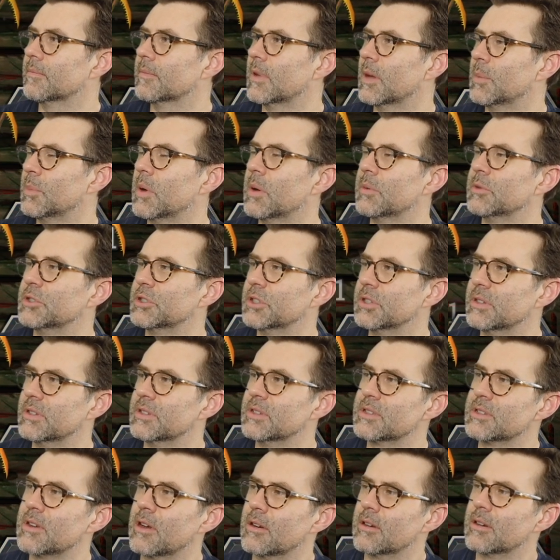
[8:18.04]
I probably should have
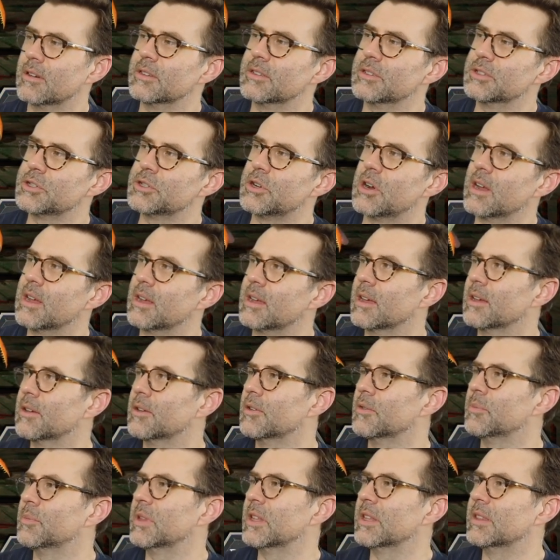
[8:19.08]
discarded a strike. I could
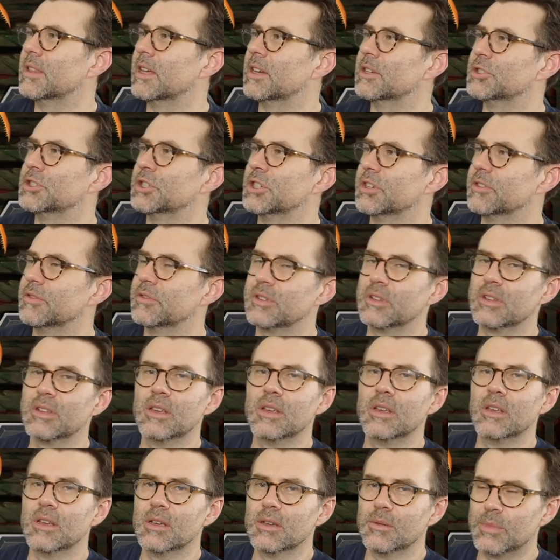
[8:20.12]
have played that shiv,
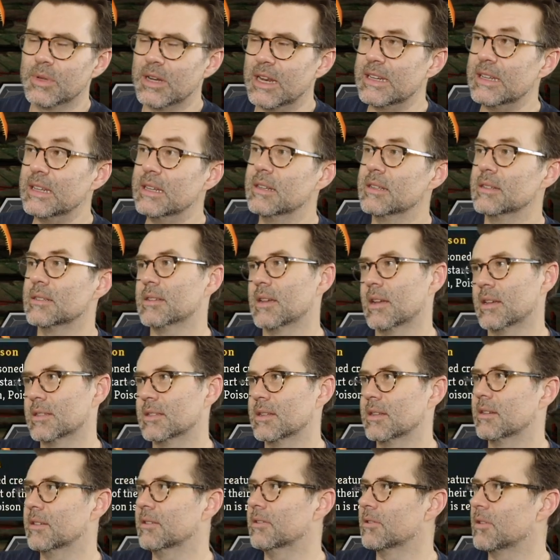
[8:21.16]
but I didn't exhaust
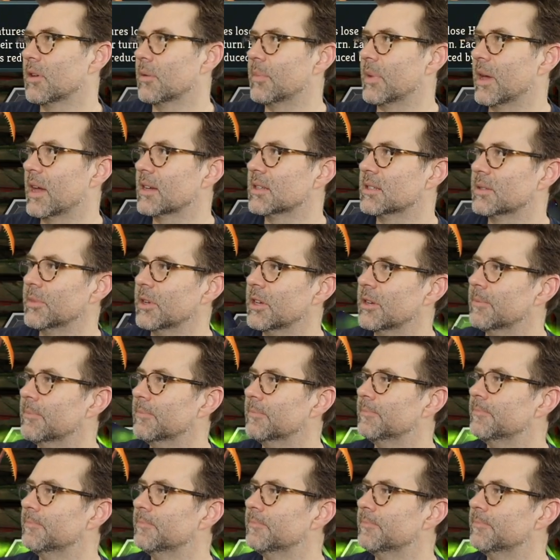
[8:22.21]
it. It'll come back to me.